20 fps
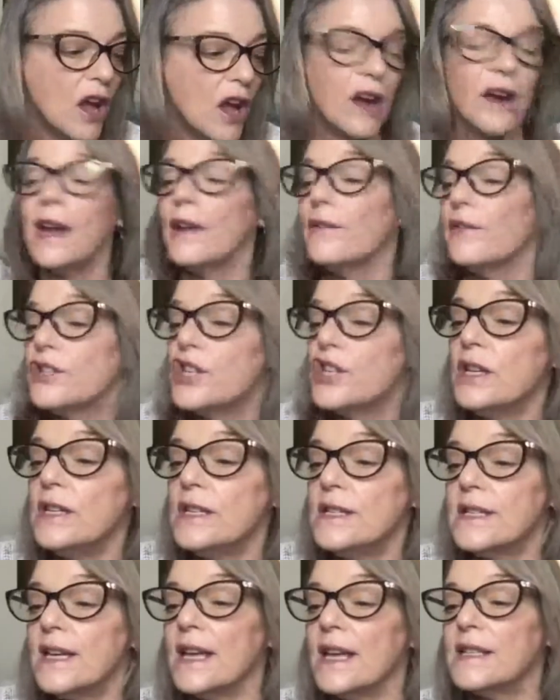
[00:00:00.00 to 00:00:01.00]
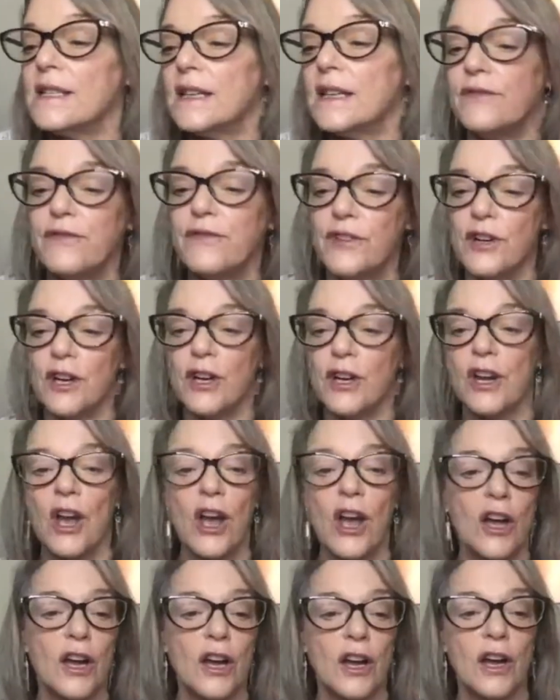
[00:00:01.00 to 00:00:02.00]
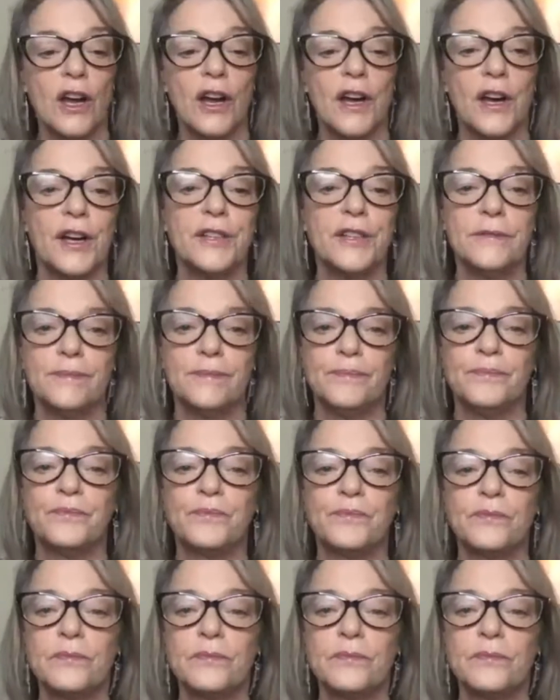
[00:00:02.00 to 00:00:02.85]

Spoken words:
All right, Regina's asking for a card.